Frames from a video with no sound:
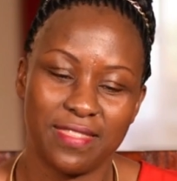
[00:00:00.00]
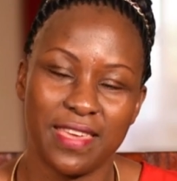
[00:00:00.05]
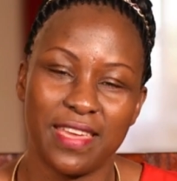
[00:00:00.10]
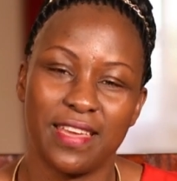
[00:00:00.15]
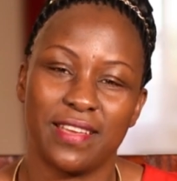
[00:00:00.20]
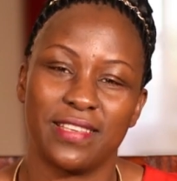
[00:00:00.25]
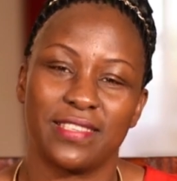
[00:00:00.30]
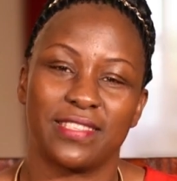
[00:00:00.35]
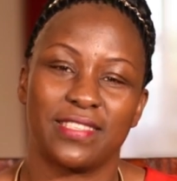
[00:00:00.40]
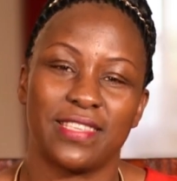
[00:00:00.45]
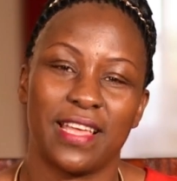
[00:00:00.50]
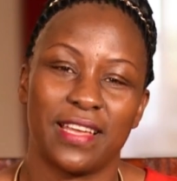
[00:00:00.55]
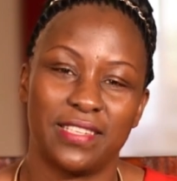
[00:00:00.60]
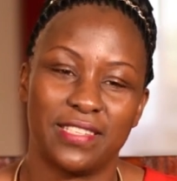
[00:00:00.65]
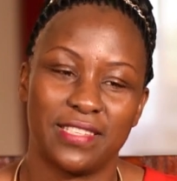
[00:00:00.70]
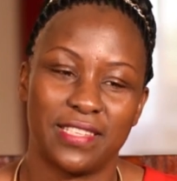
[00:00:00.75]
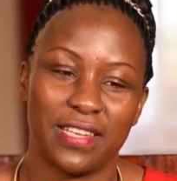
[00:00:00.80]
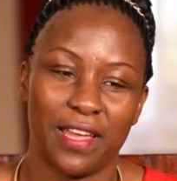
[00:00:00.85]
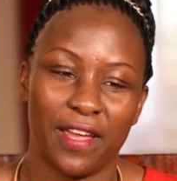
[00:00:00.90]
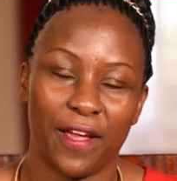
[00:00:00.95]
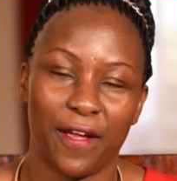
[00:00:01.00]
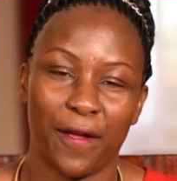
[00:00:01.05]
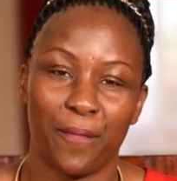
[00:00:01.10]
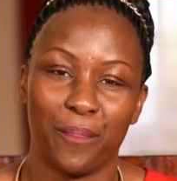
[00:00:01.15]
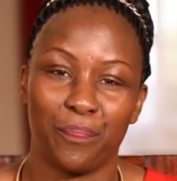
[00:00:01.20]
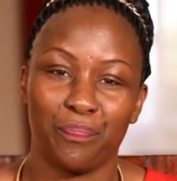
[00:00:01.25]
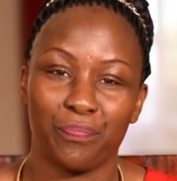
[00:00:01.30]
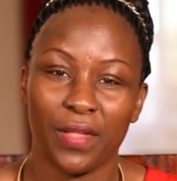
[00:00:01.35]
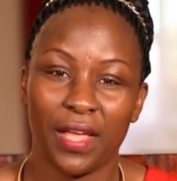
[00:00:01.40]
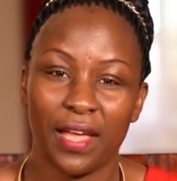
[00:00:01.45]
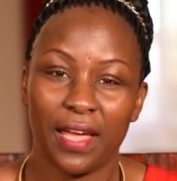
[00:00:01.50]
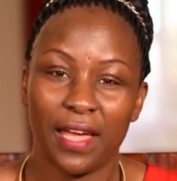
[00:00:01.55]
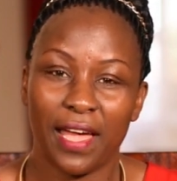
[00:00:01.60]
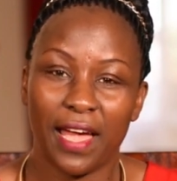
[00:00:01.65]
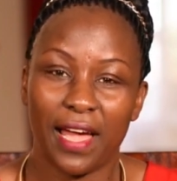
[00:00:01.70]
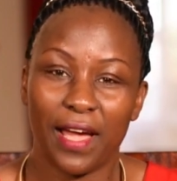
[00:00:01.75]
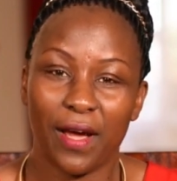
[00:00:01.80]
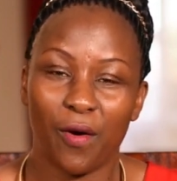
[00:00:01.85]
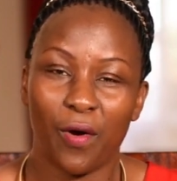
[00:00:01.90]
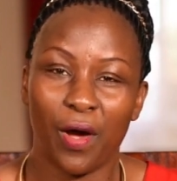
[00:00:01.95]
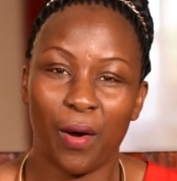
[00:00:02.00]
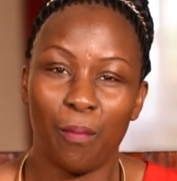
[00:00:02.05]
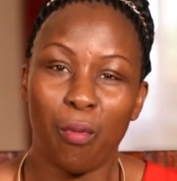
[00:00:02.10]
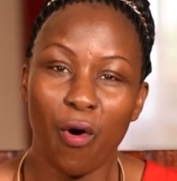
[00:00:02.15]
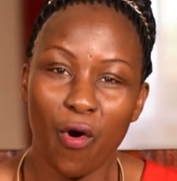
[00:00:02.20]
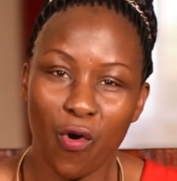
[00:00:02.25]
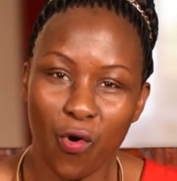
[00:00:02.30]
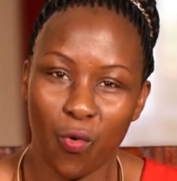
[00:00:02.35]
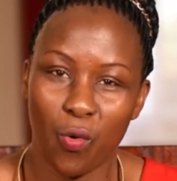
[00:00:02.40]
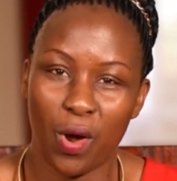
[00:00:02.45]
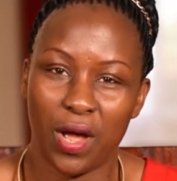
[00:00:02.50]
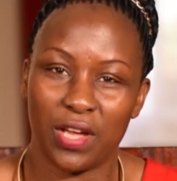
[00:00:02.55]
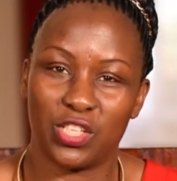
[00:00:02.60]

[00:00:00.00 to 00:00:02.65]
things that a borrower